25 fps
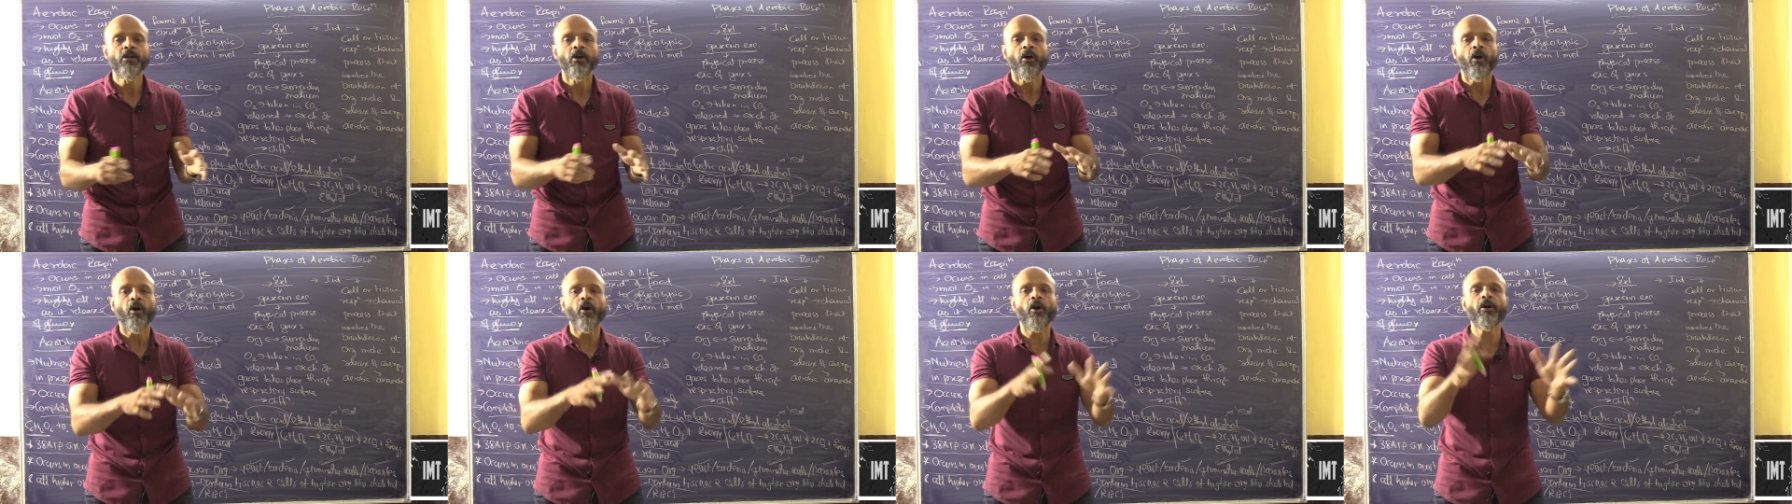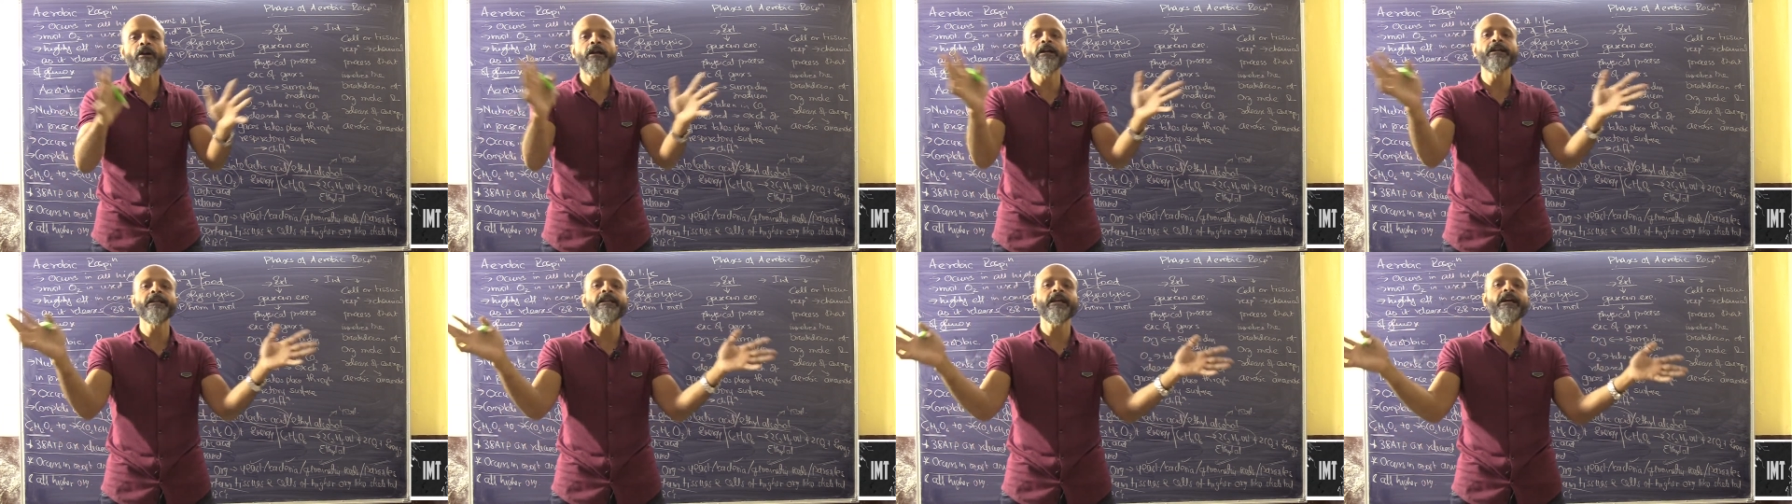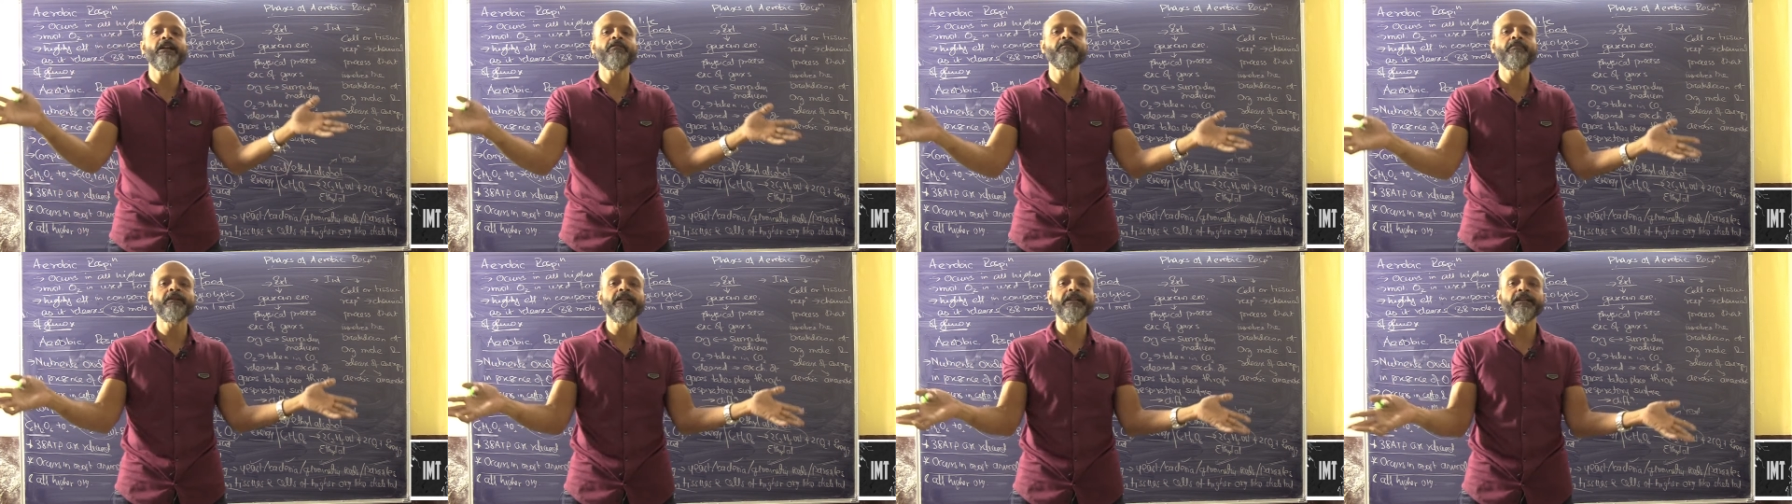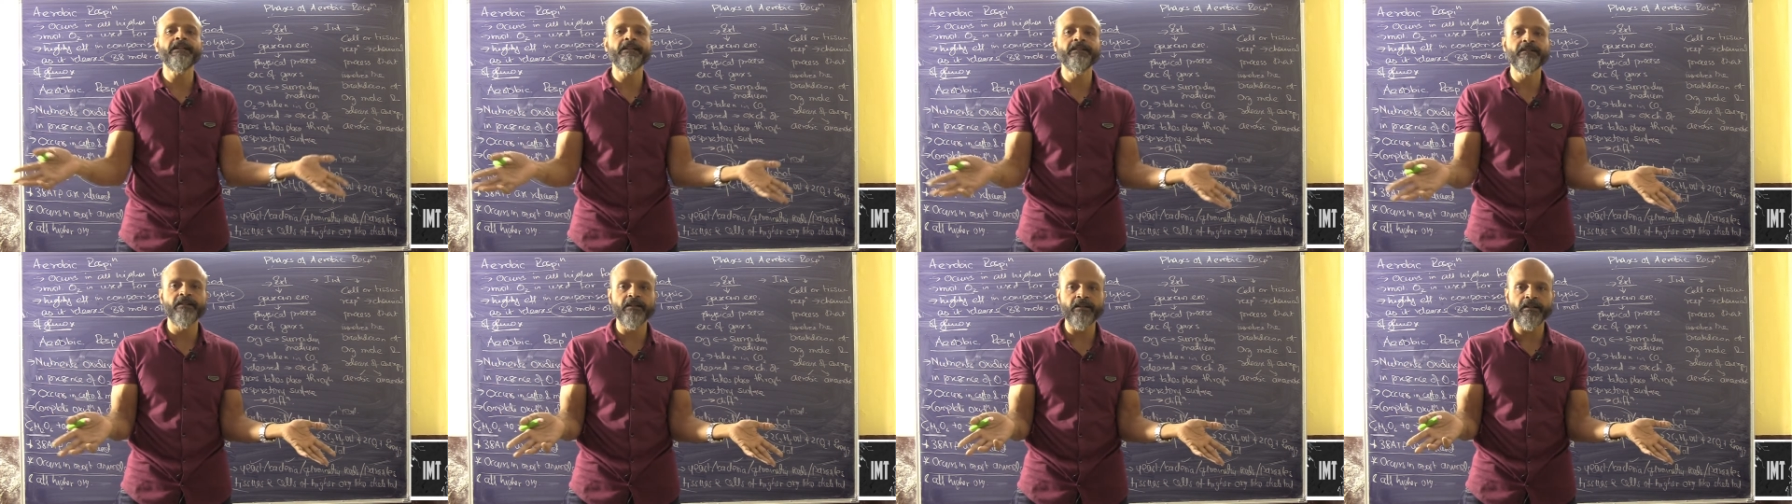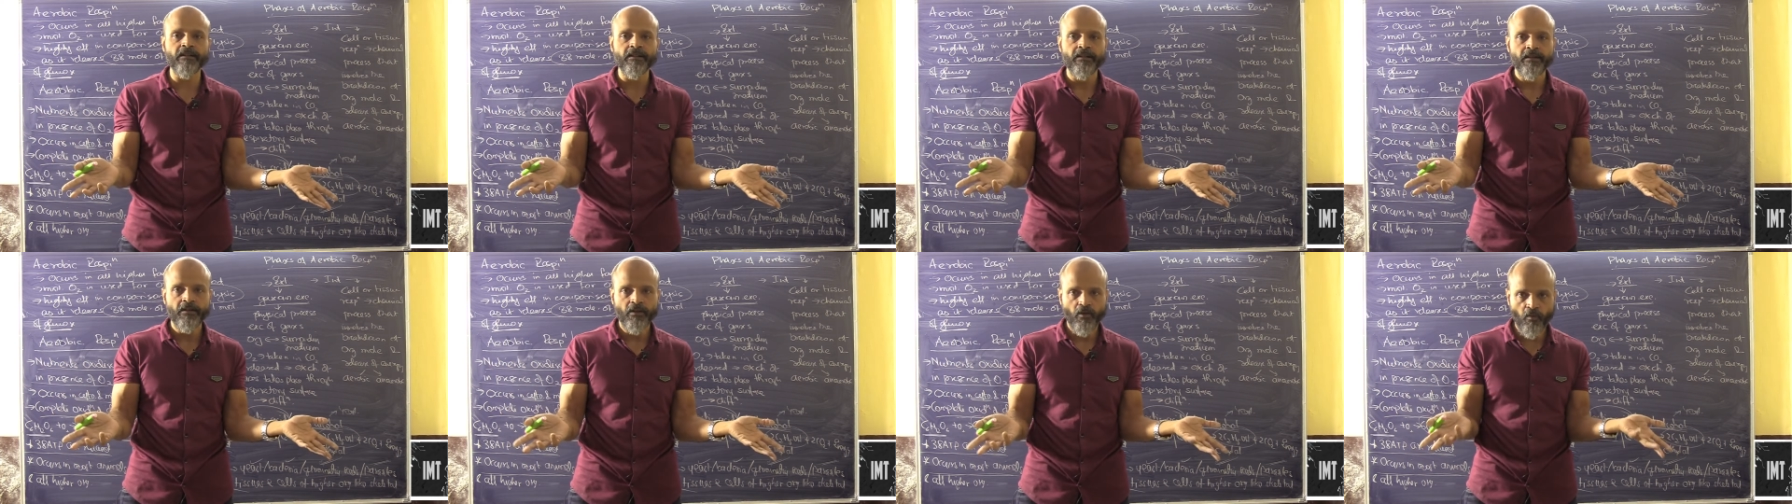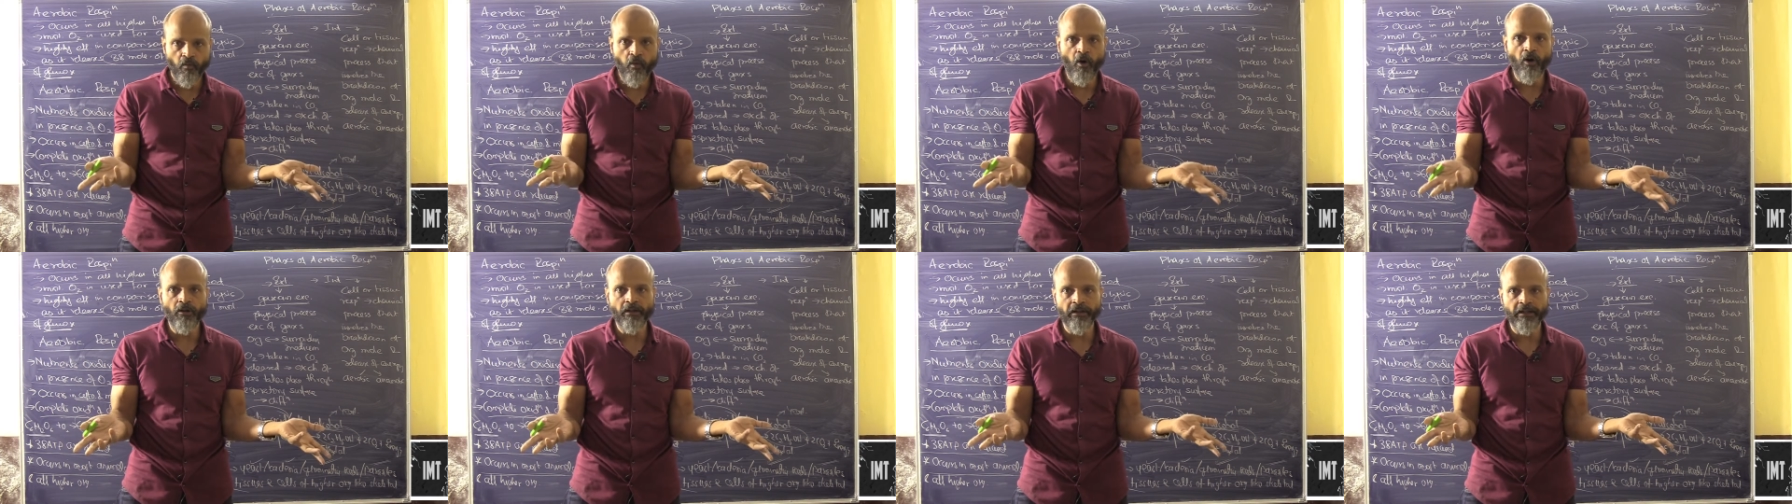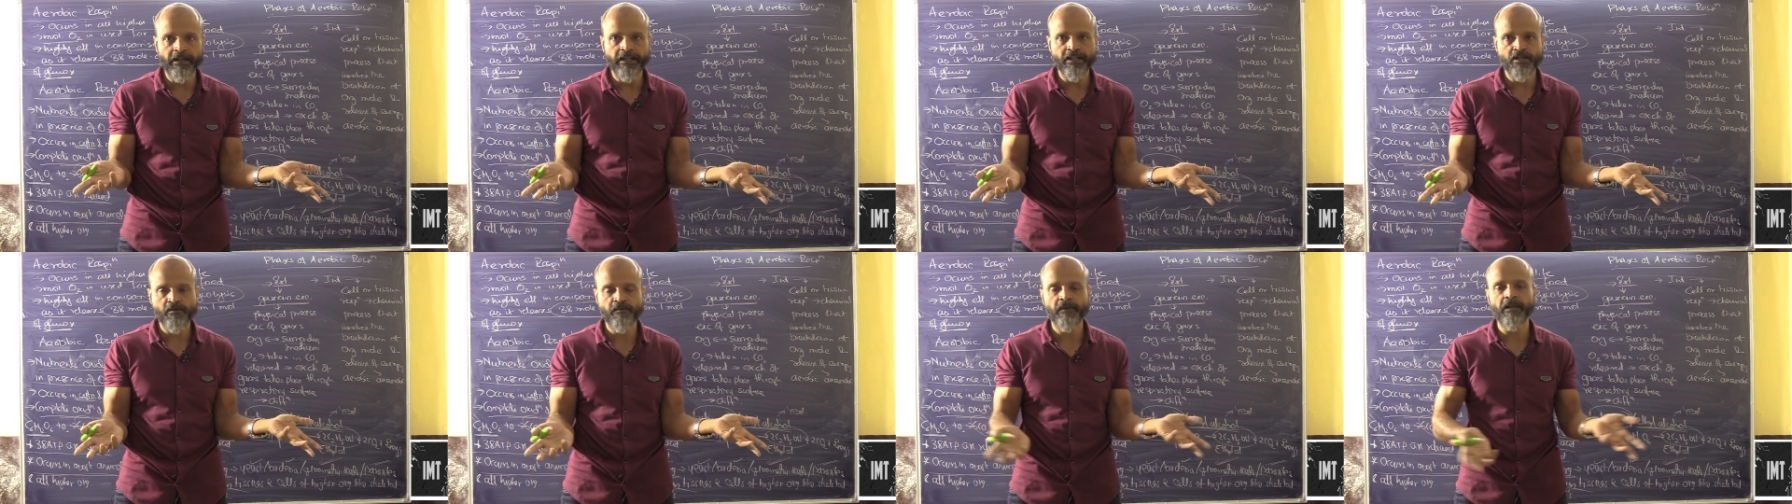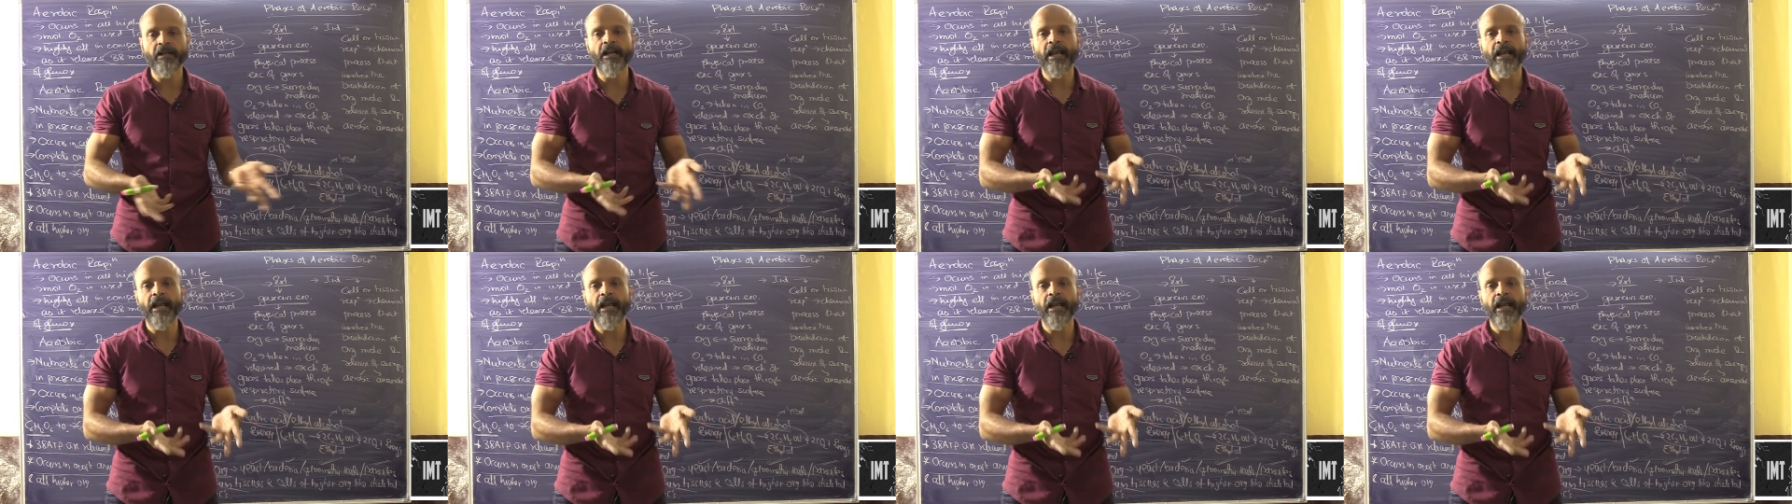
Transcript: or it can be either water as well,